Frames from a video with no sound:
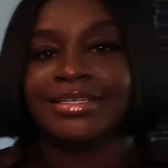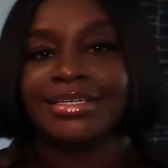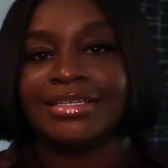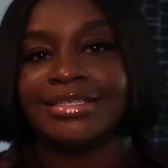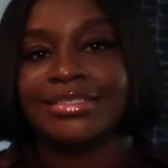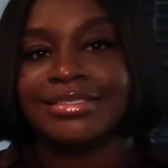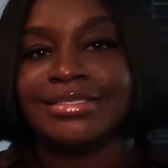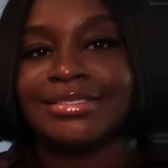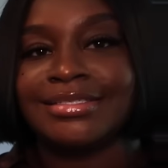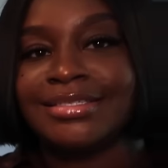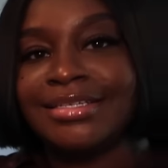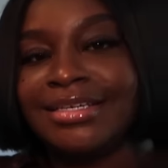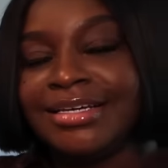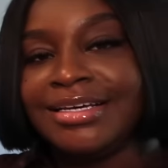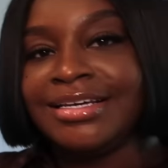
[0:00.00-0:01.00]
look at this.
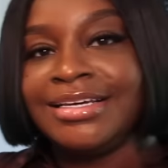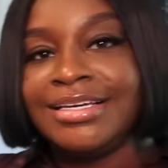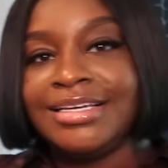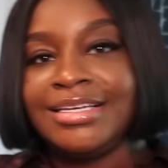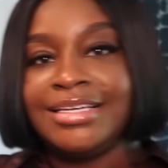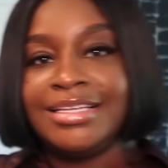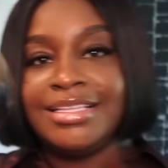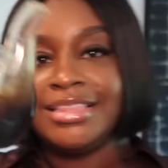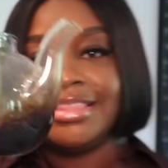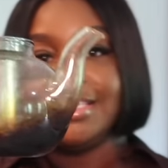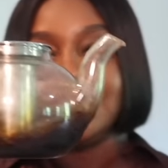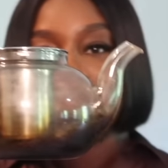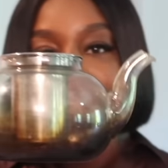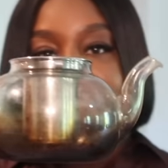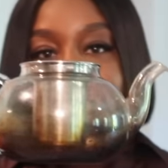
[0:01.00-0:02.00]

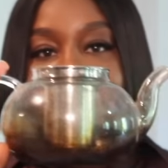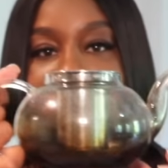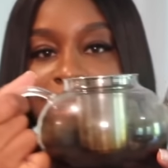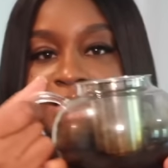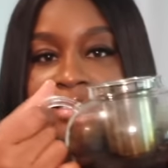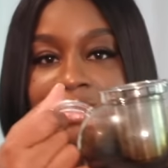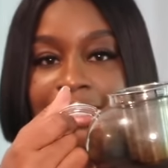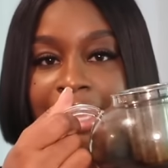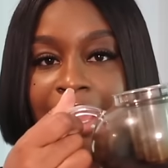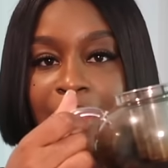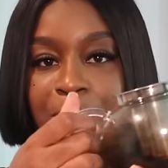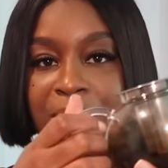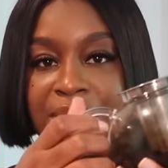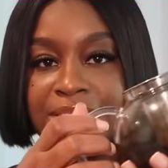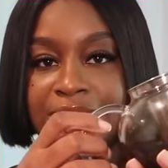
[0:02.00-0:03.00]
This is
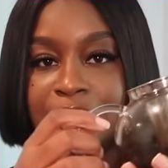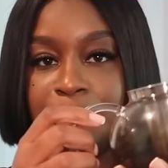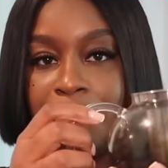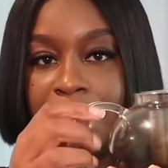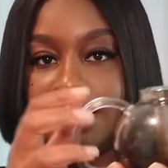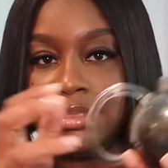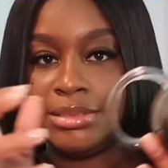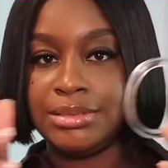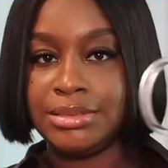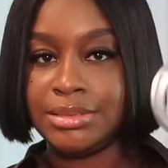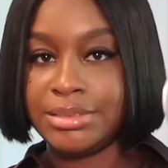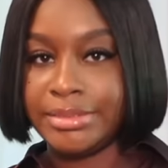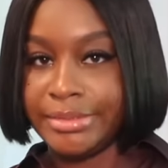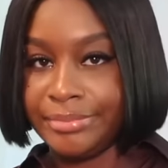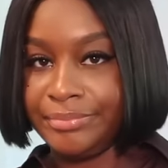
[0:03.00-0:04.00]
how my teapot looks.